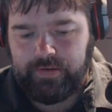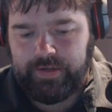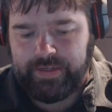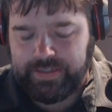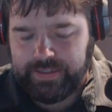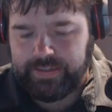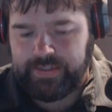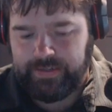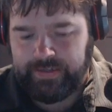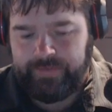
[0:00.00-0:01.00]

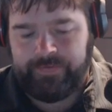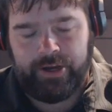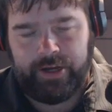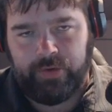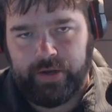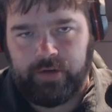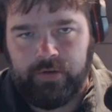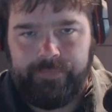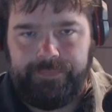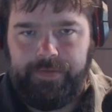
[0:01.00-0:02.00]
consistently very critical